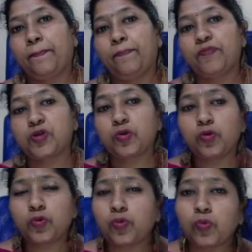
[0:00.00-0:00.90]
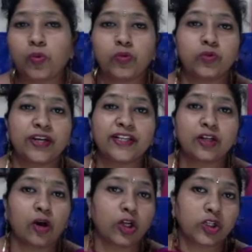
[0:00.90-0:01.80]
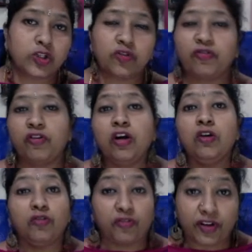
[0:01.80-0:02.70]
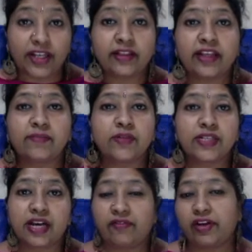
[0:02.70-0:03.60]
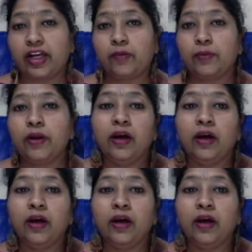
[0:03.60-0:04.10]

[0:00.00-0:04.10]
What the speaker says: So you get lots of free themes available.